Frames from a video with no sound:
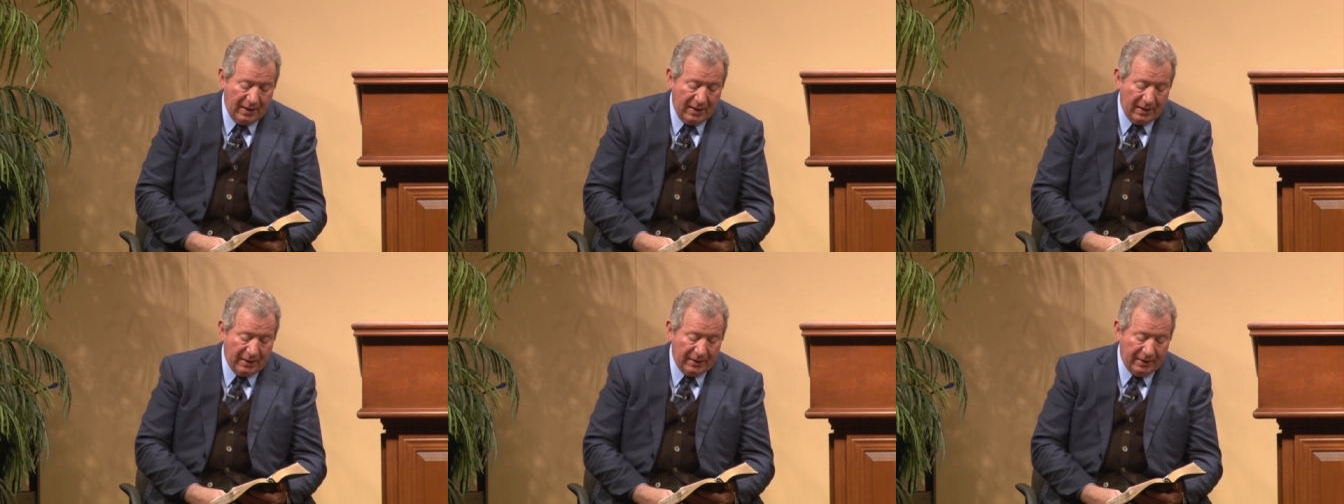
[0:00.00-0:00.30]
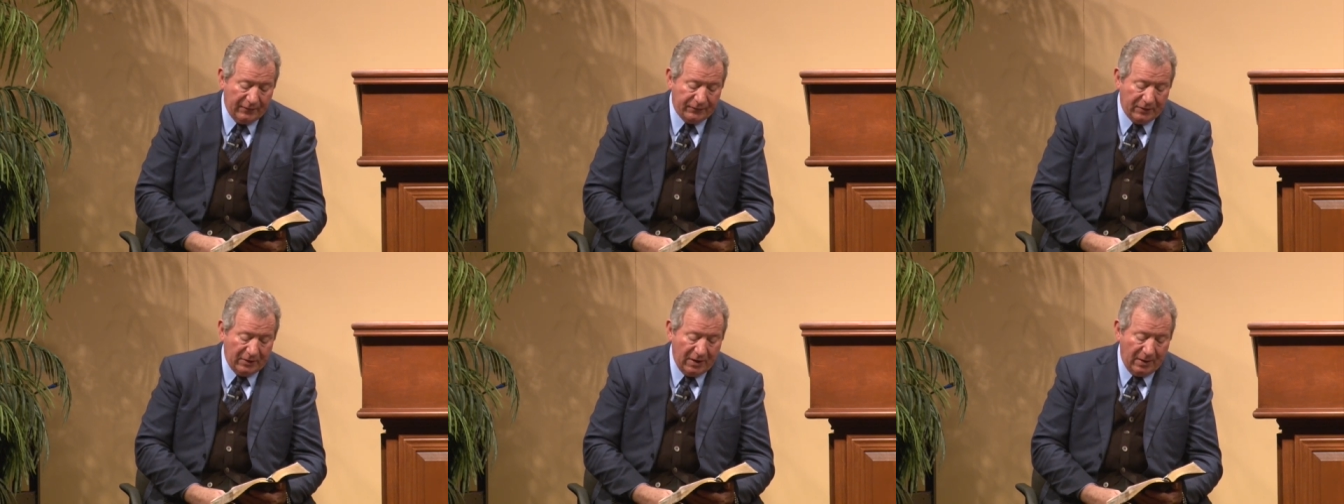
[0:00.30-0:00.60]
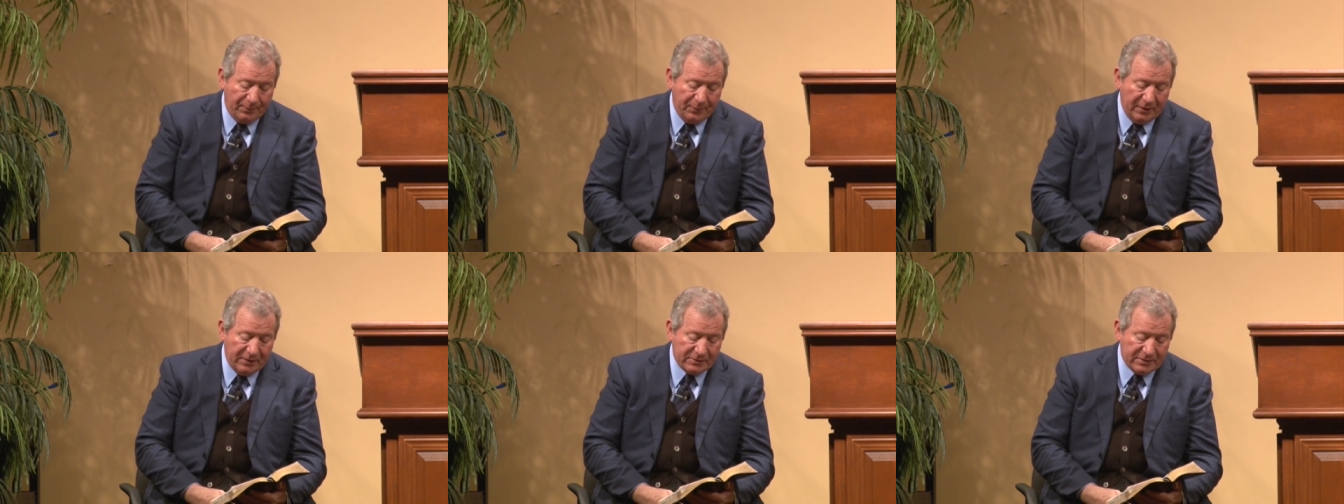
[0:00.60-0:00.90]
and lifted
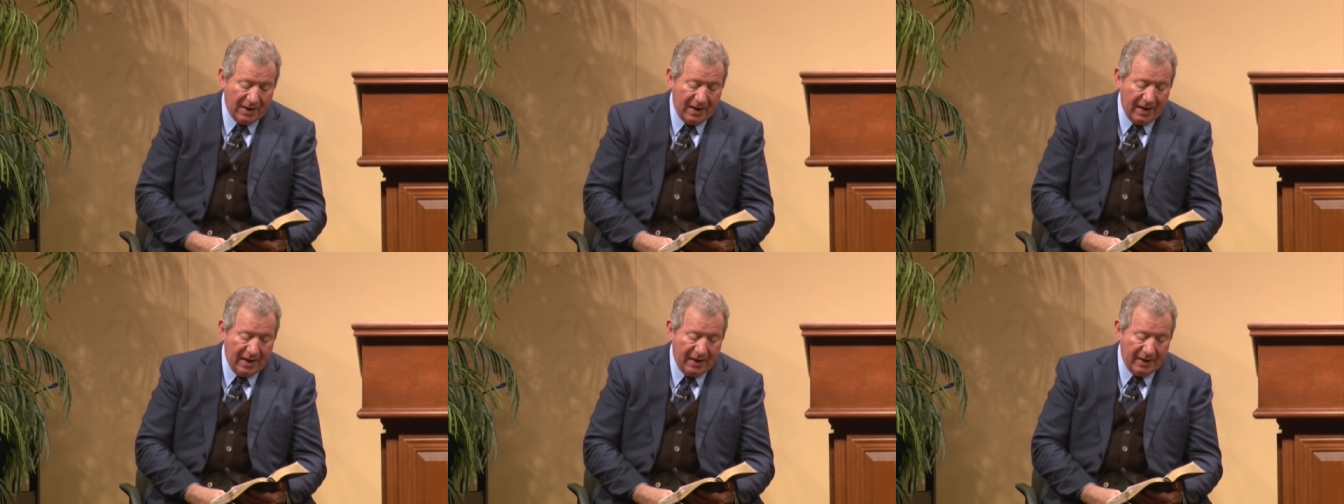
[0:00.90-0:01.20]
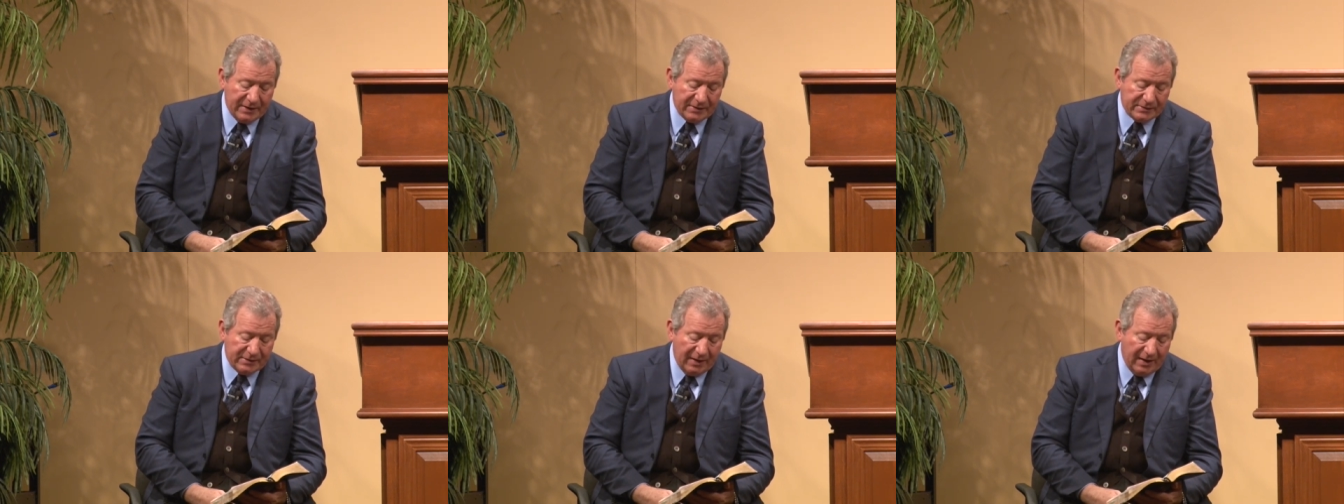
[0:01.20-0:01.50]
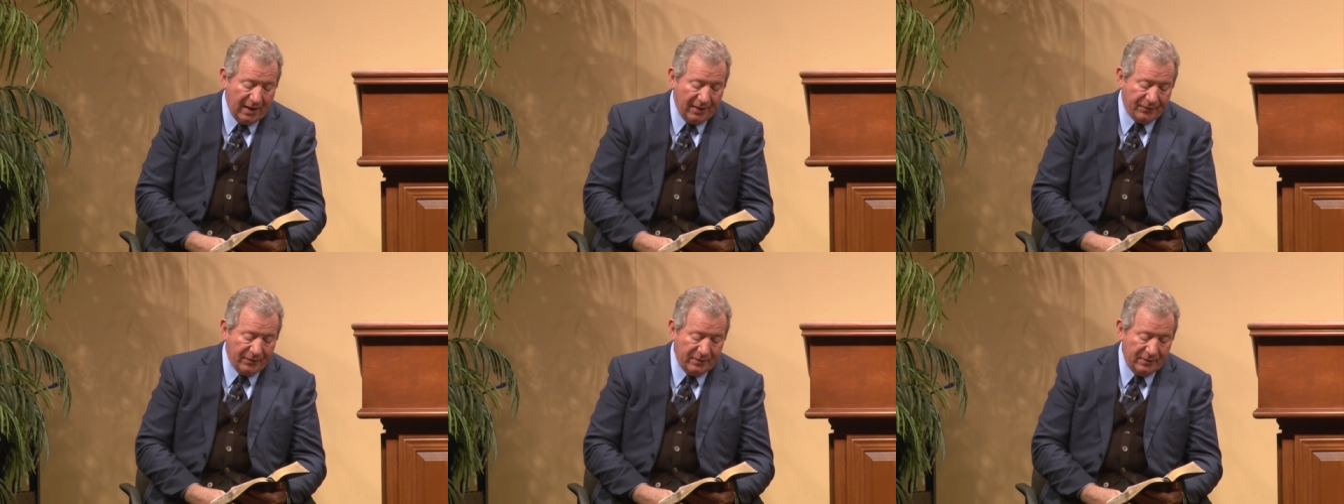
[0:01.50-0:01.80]
up his eyes to
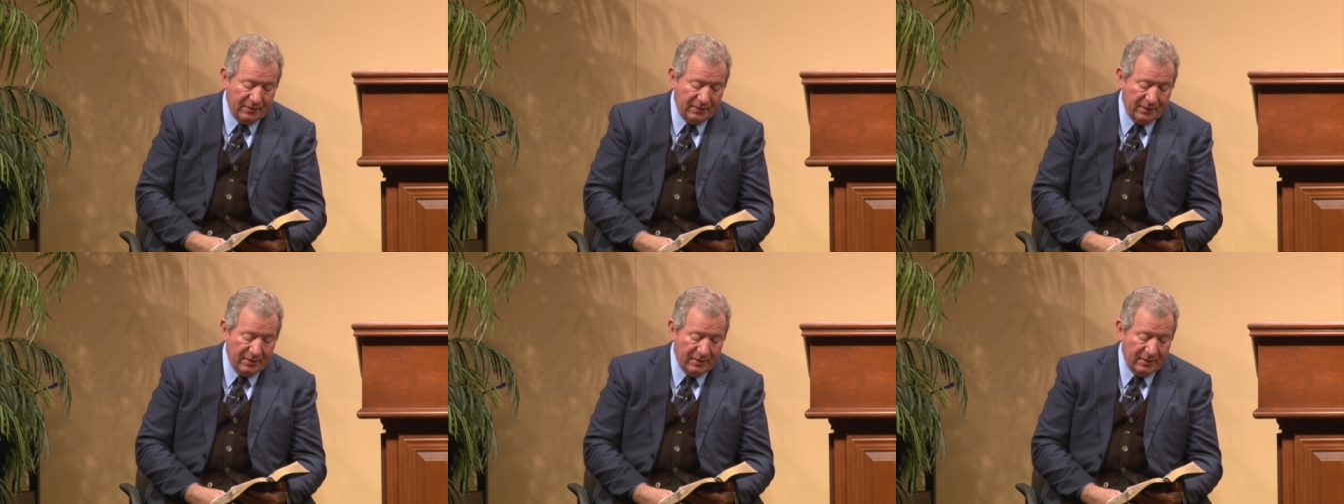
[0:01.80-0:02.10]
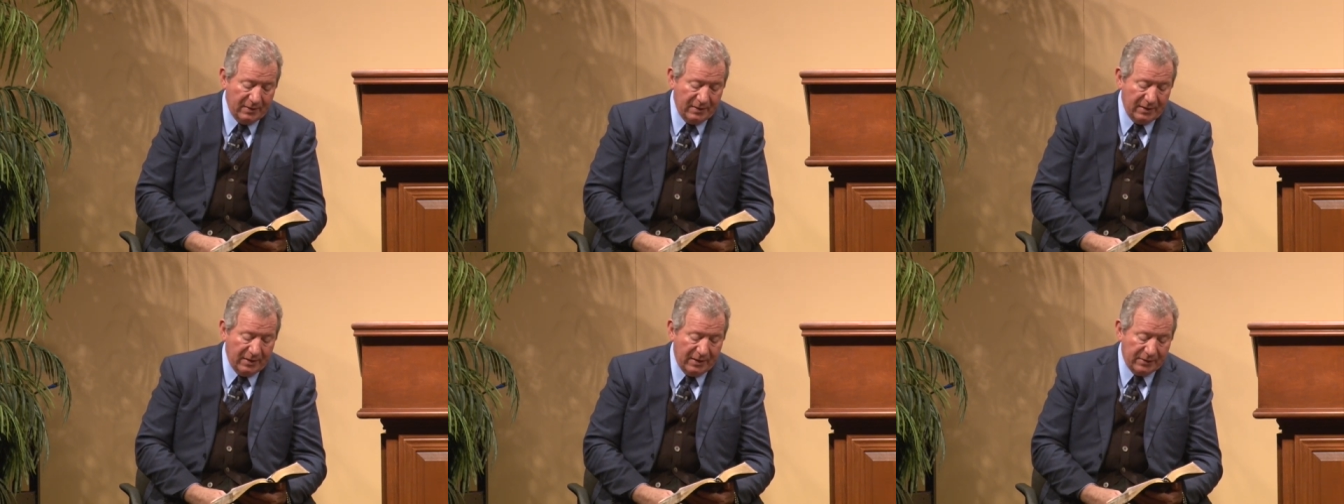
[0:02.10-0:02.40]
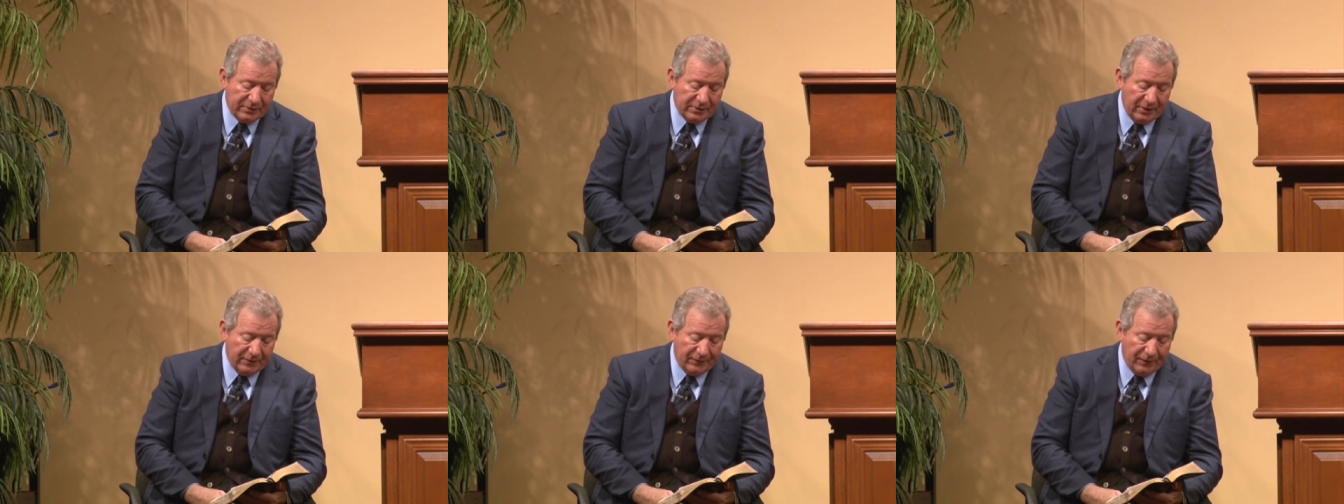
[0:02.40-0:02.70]
heaven,
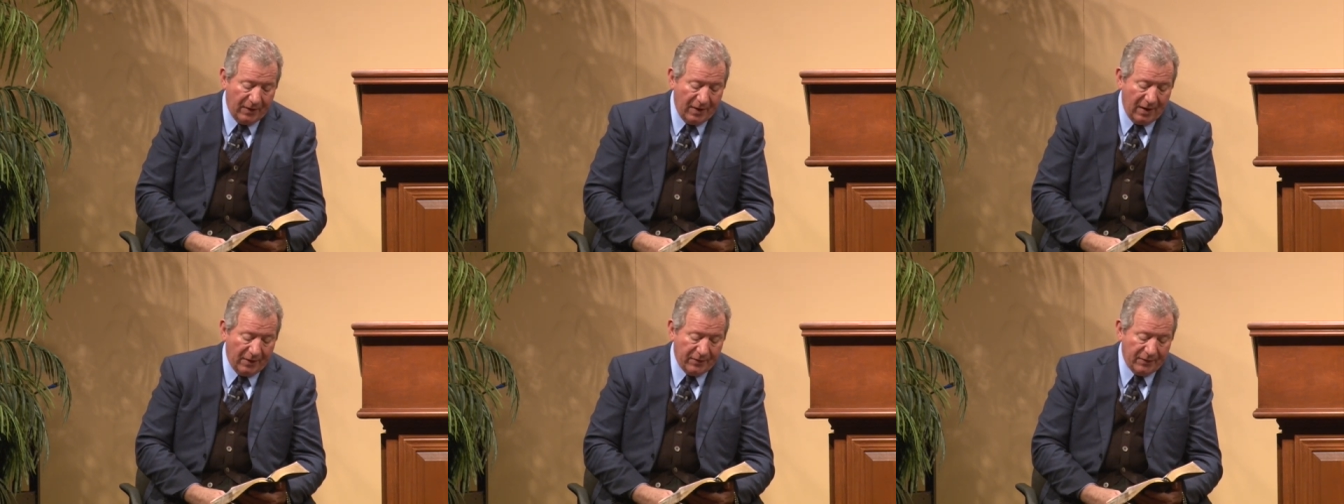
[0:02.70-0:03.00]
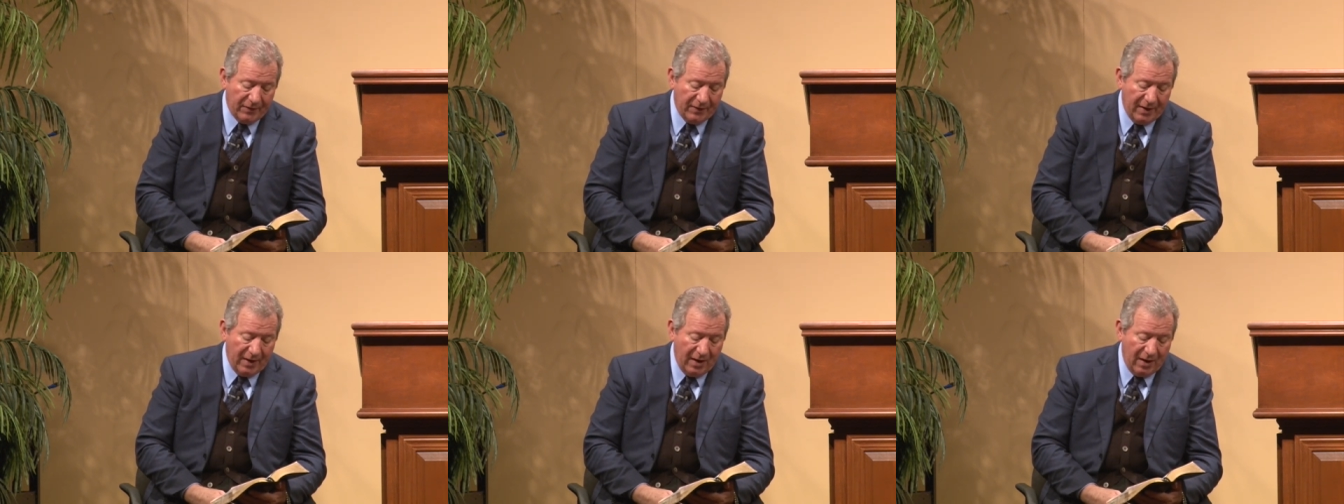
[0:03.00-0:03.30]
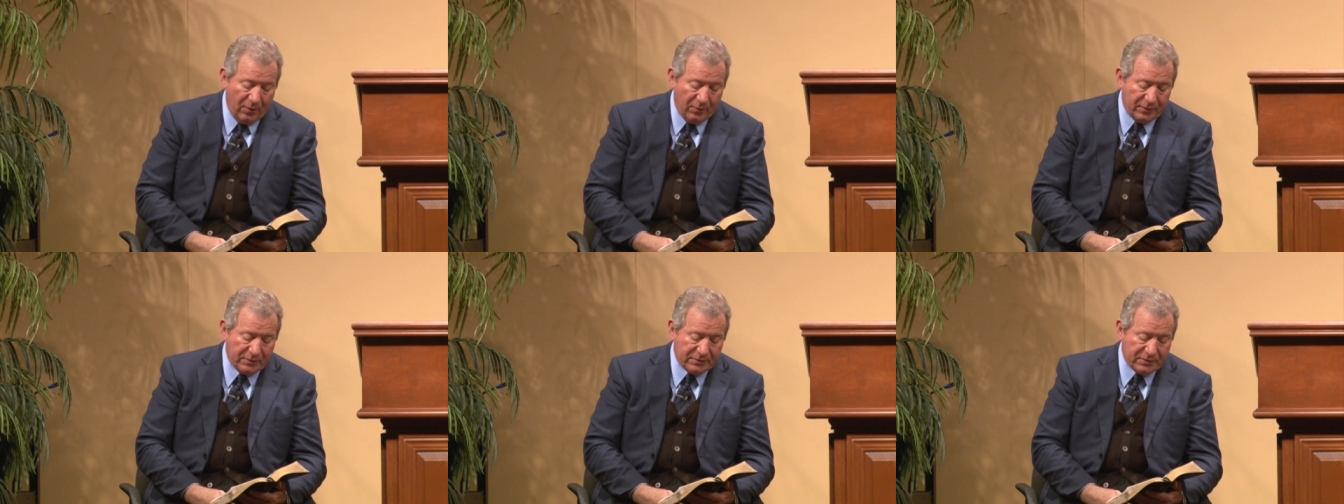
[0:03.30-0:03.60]
and said, Father, the
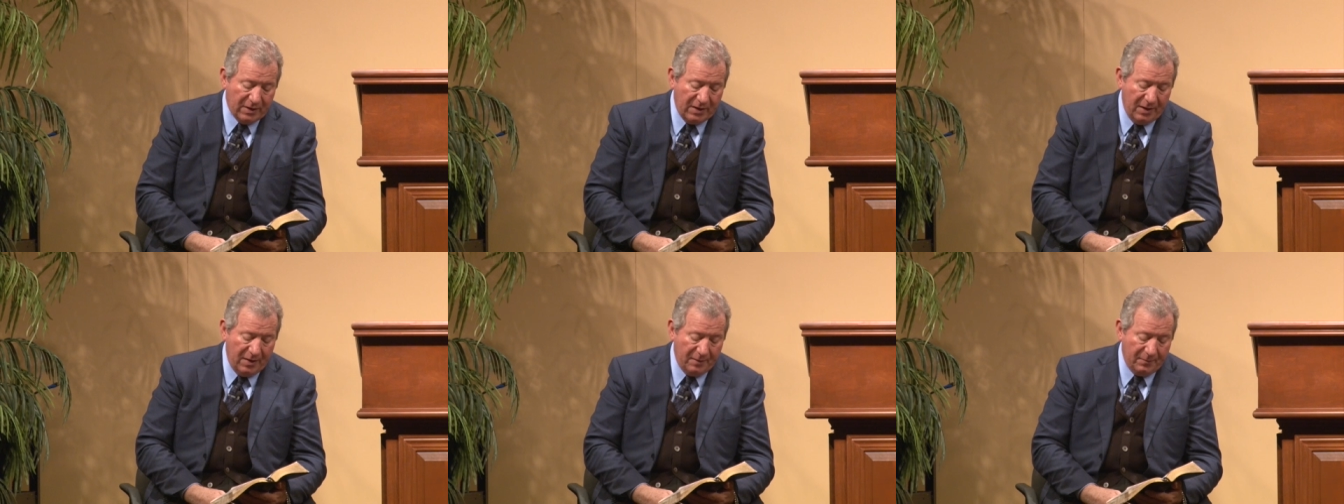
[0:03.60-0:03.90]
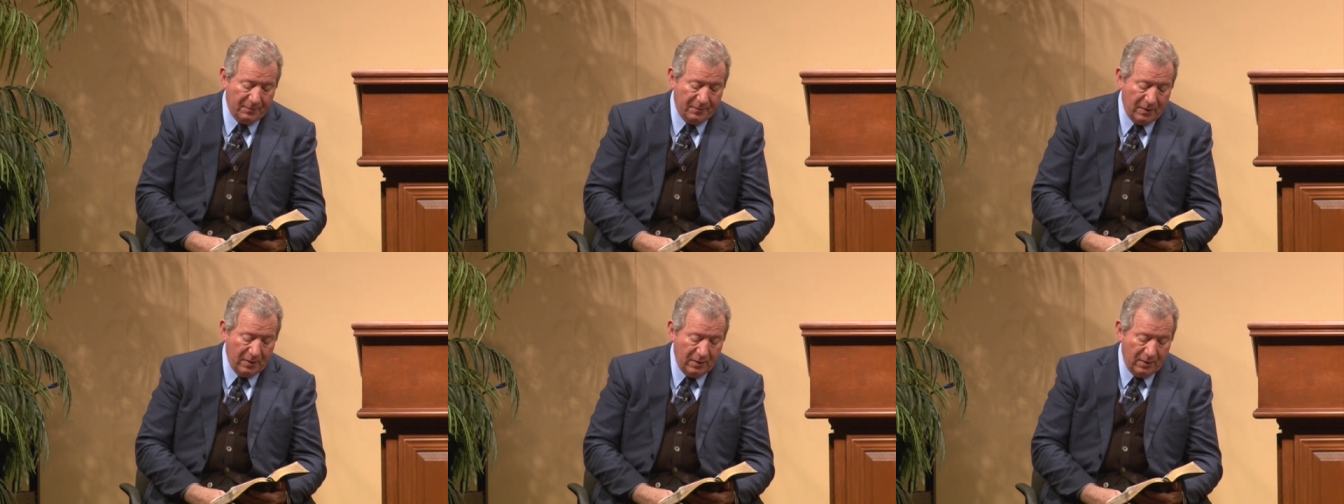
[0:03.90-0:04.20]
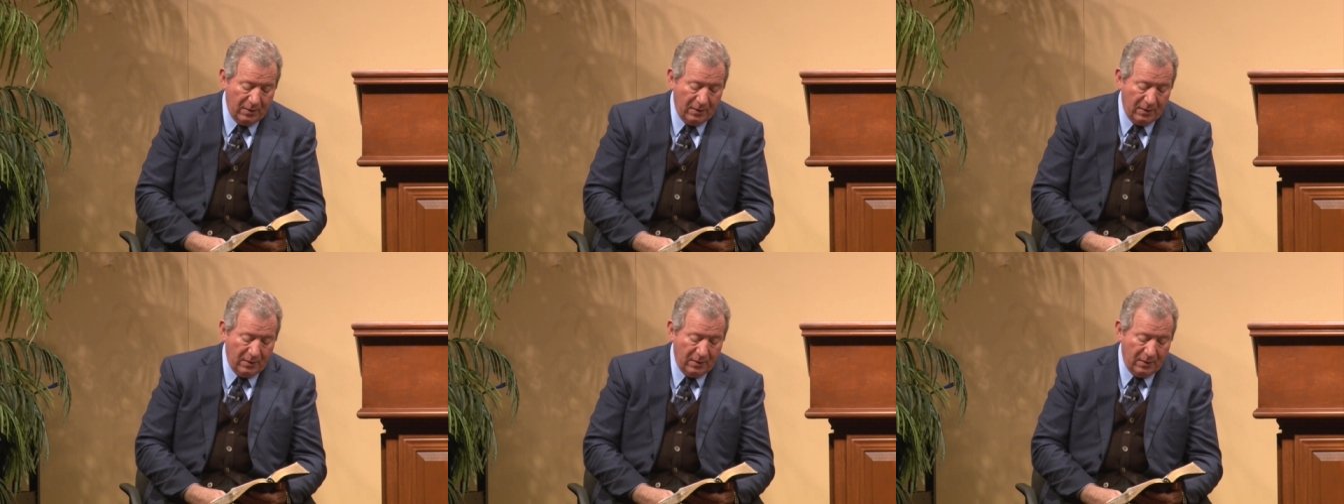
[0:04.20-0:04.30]
hour is come.